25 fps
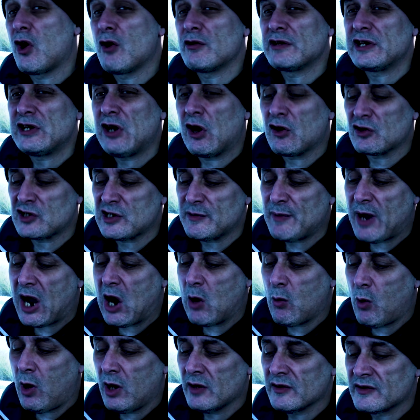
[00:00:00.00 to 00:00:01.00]
already knocked him
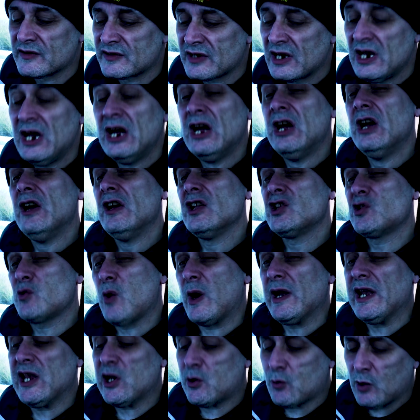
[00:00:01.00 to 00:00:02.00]
out once.
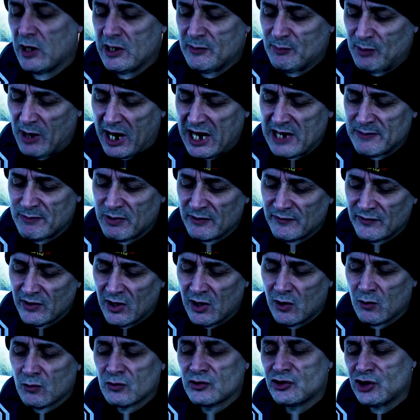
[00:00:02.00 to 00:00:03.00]
20 quid pay per
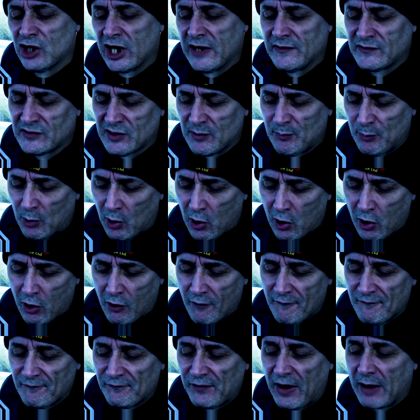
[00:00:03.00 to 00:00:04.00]
view. Chief
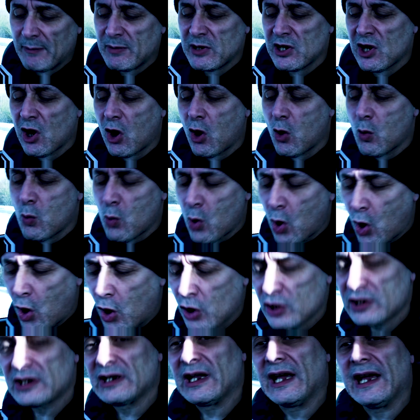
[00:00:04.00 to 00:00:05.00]
support Fabio
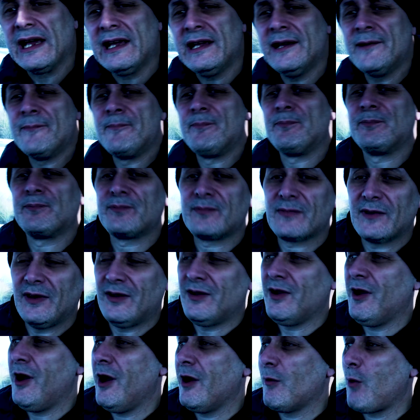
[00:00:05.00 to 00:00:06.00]
Wardley,
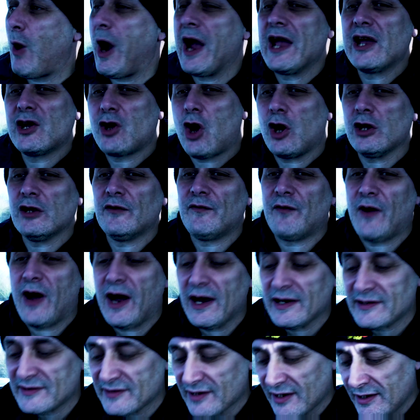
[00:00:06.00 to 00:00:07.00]
white collar
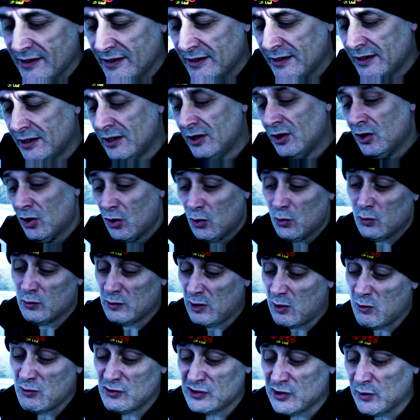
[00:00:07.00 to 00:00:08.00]
fighter.
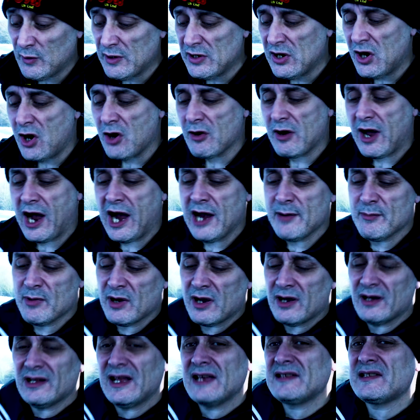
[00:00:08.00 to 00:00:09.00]
Who, who's doing all right,
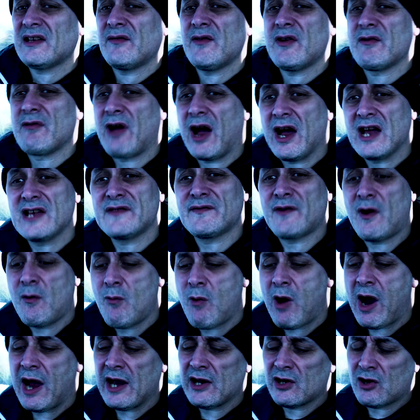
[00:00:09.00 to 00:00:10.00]
but let's have it right. He's from
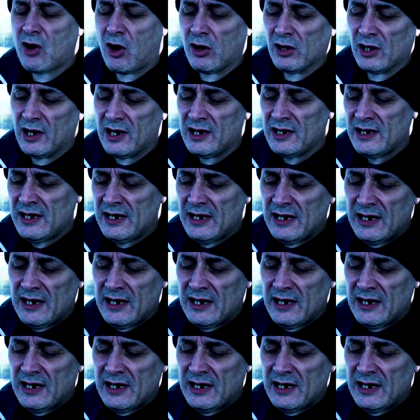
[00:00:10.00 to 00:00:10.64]
White Collar,